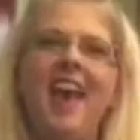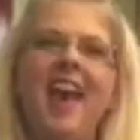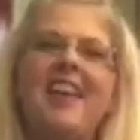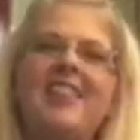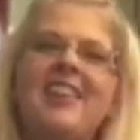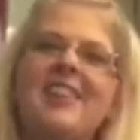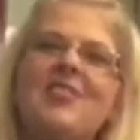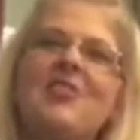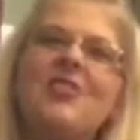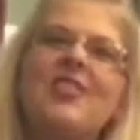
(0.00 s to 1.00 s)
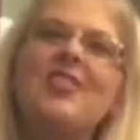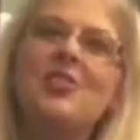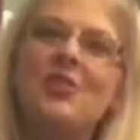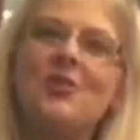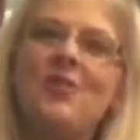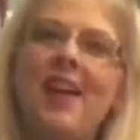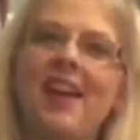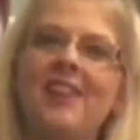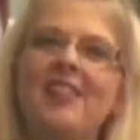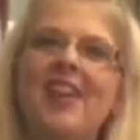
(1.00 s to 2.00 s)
And then you're going to turn around